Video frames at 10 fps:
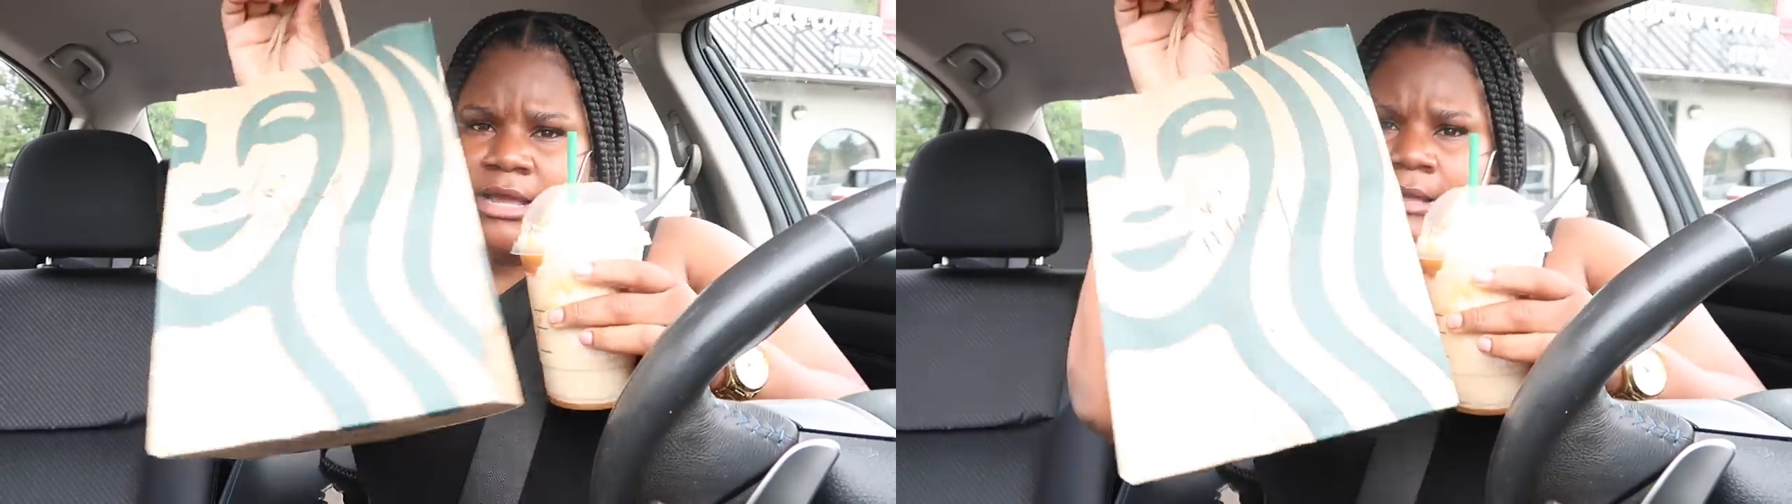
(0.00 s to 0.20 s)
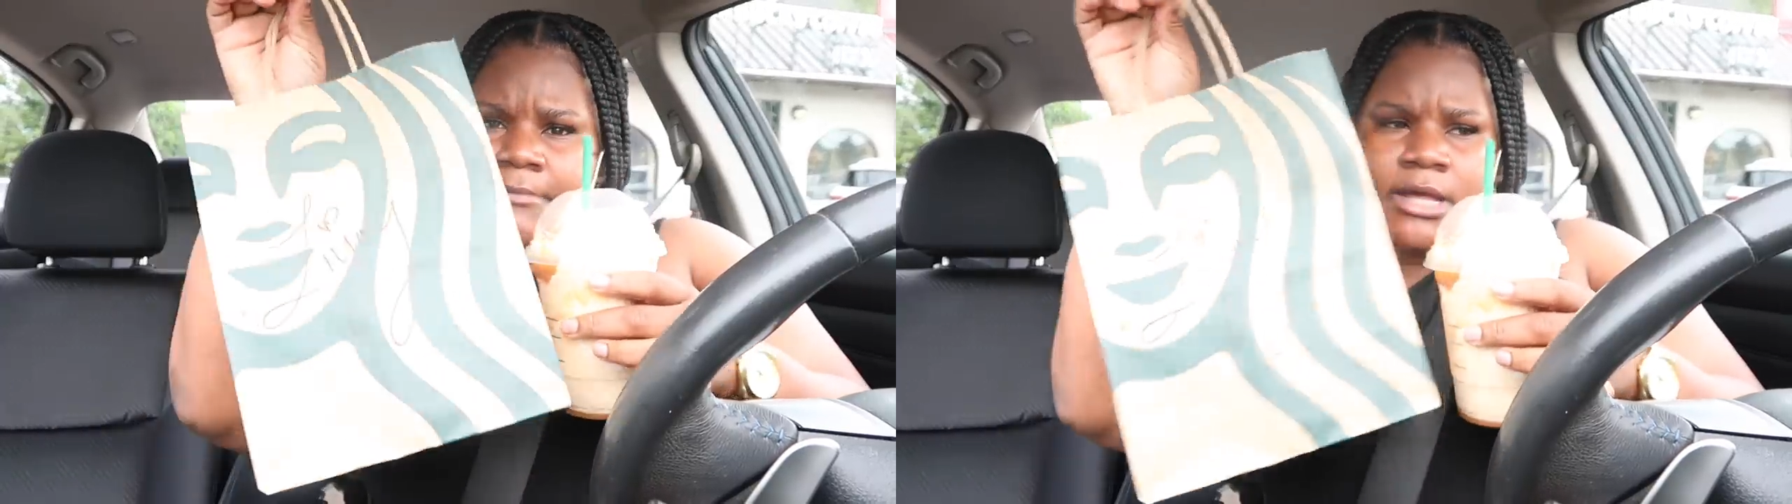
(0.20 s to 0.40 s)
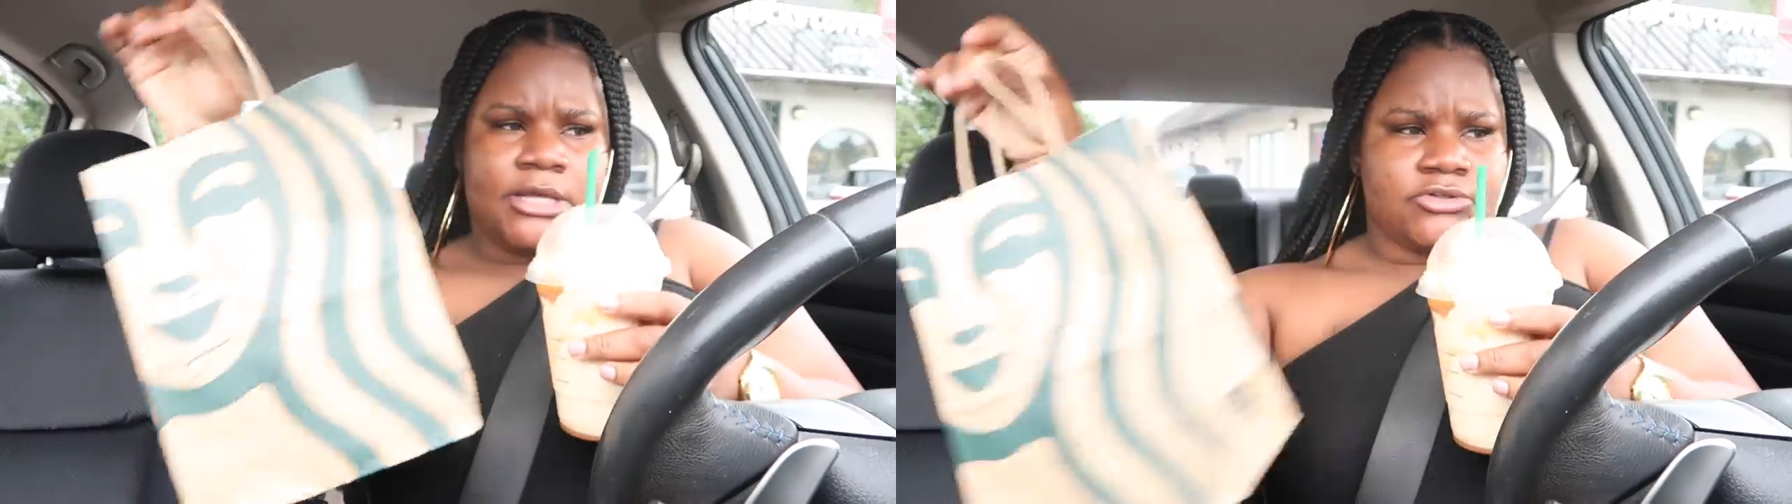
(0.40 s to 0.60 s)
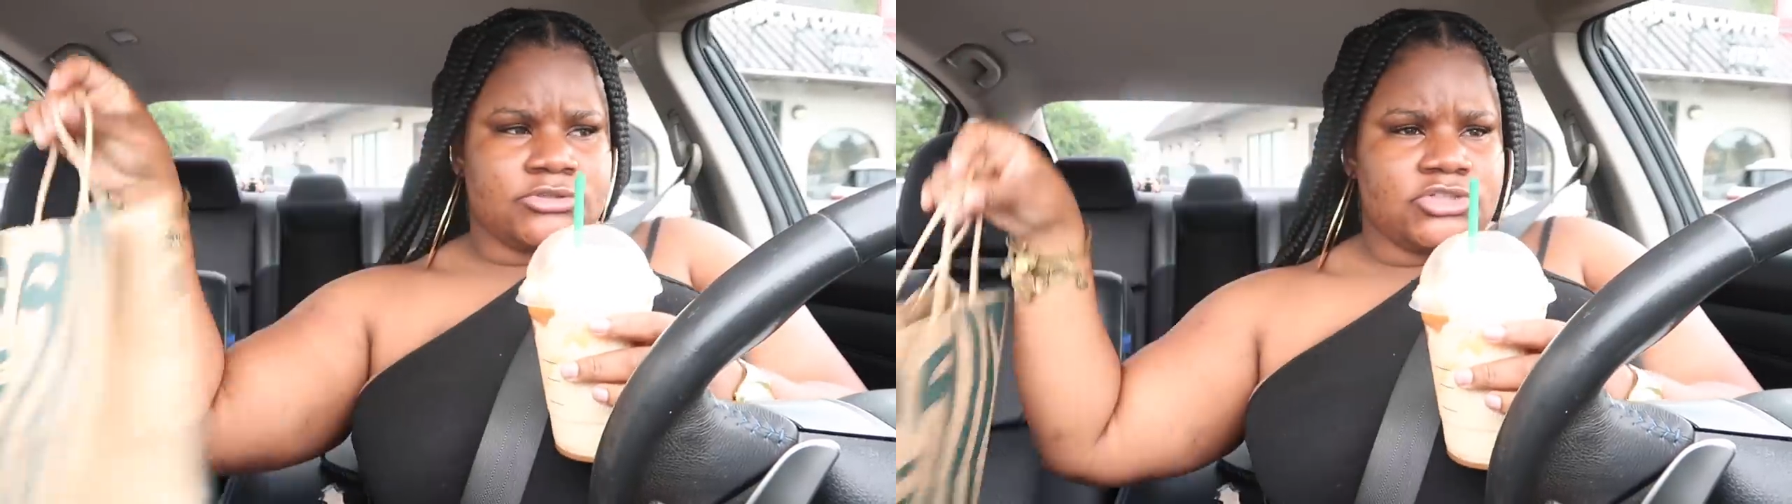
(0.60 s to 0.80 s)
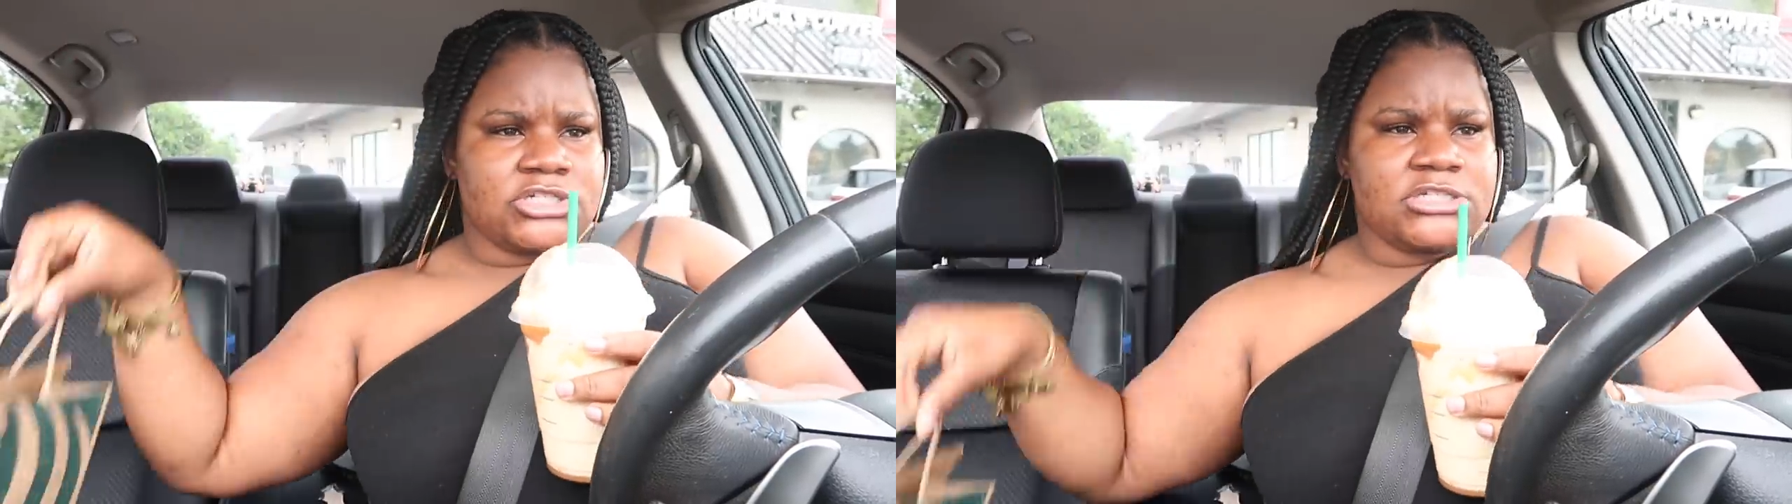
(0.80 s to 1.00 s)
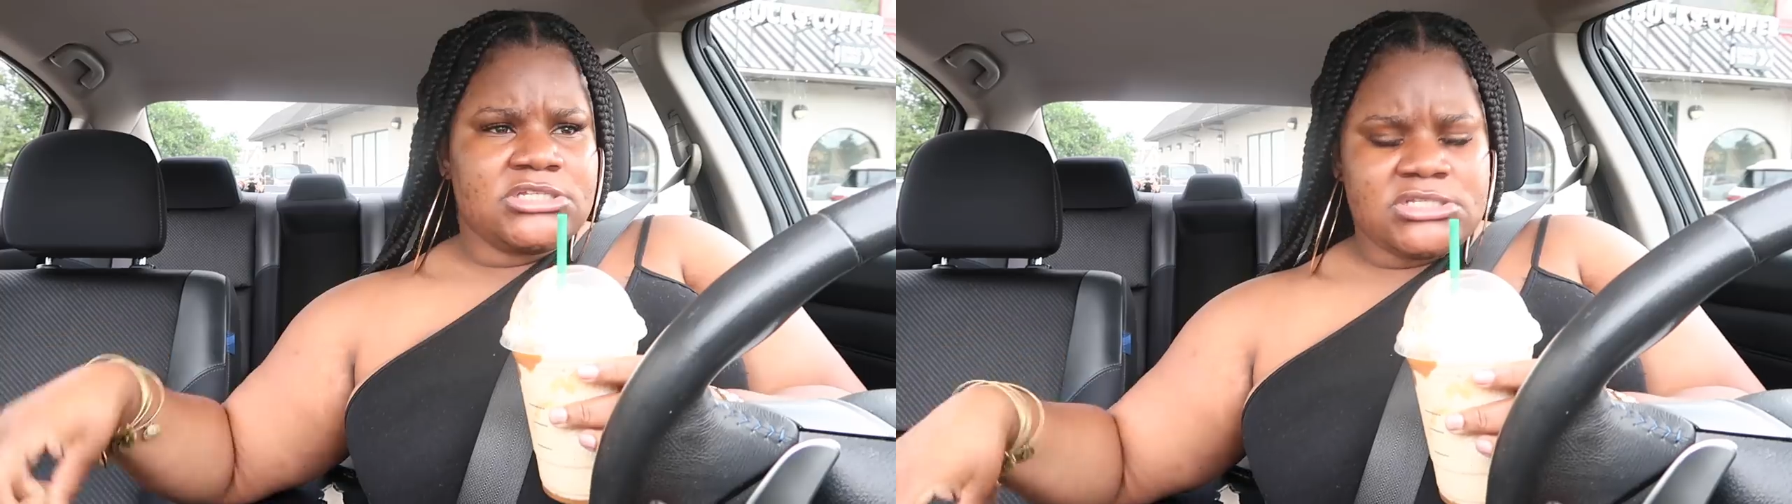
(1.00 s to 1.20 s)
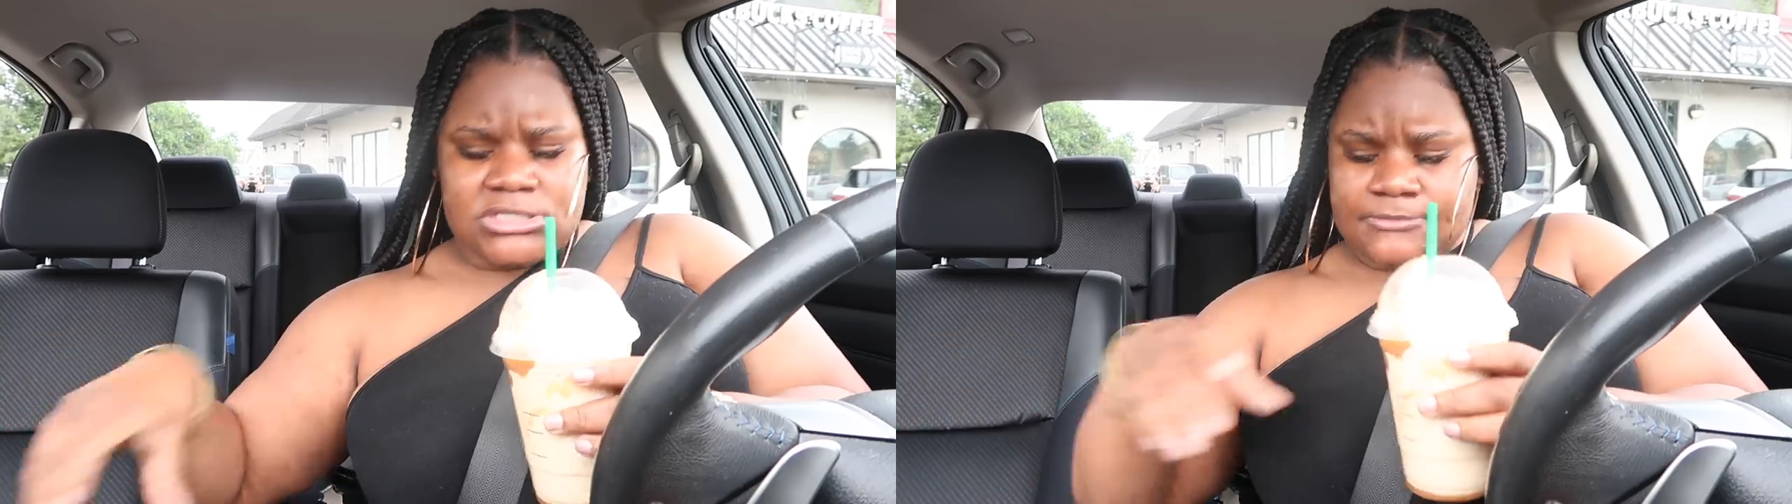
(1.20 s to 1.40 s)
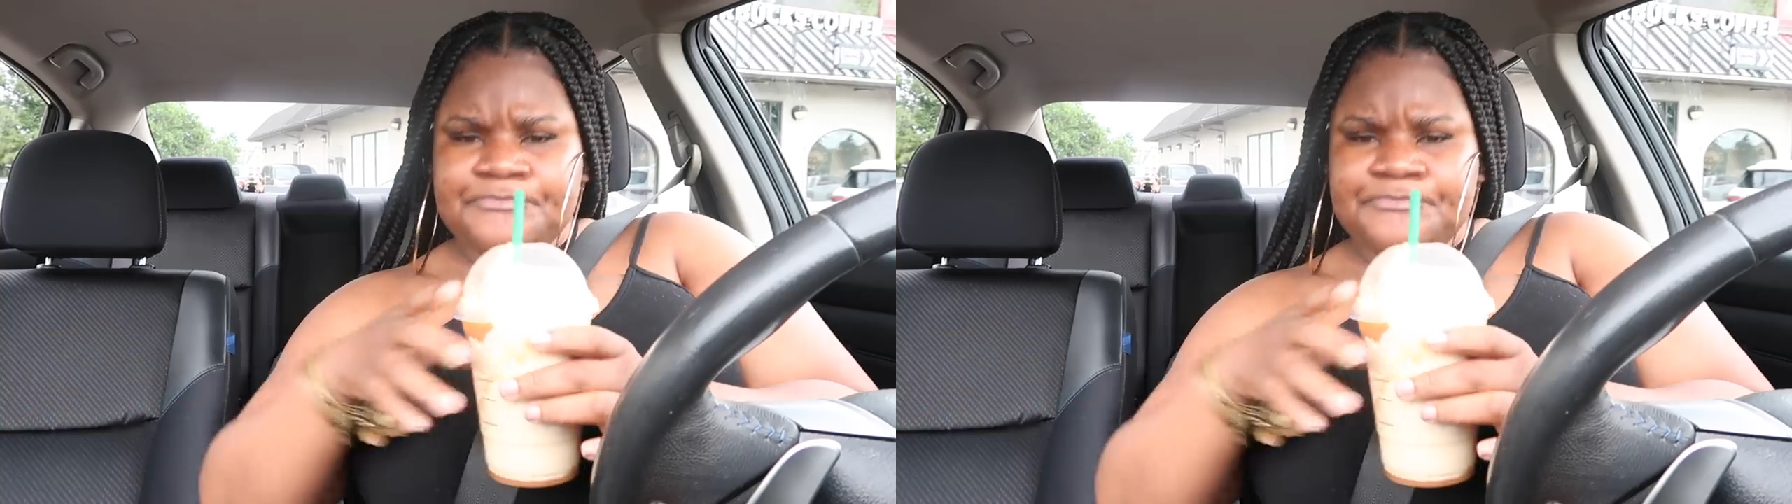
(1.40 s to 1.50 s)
got my grilled cheese.